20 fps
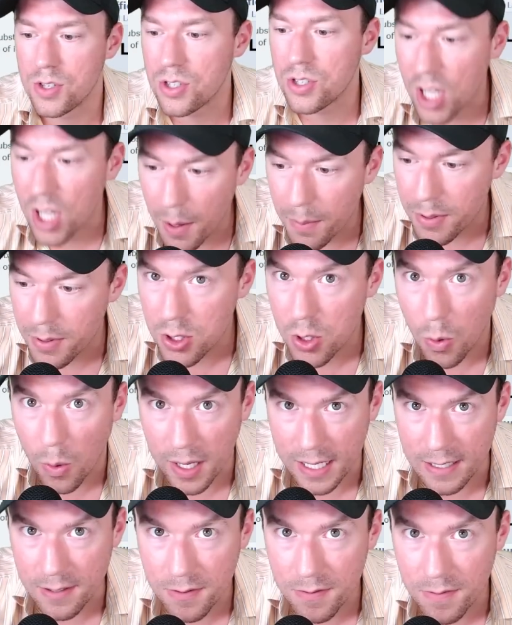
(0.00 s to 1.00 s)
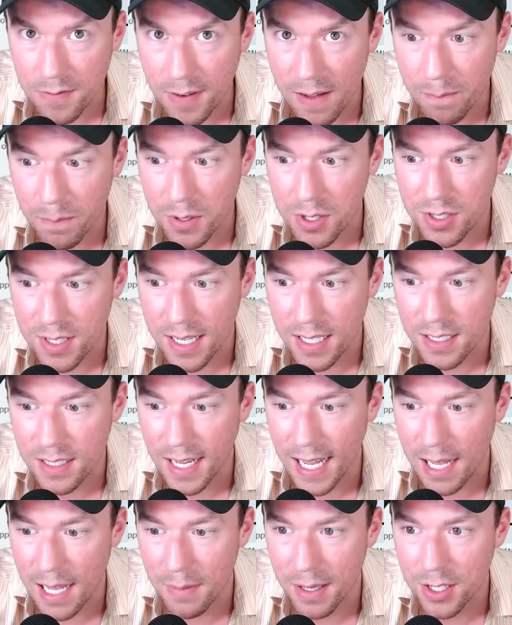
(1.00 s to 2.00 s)
Sub twenty-five
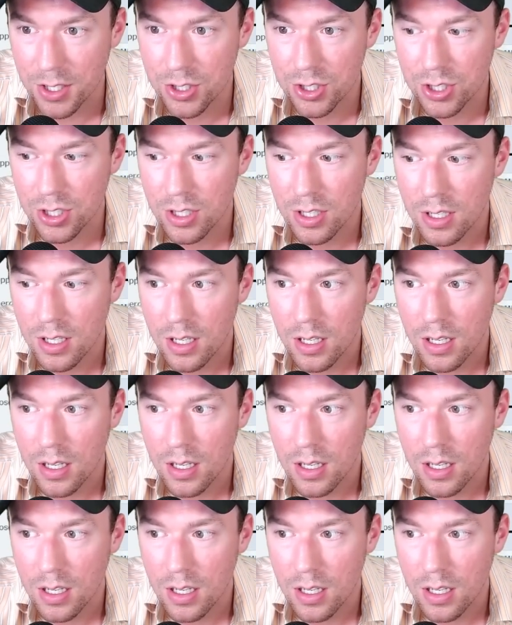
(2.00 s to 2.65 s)
percent damage?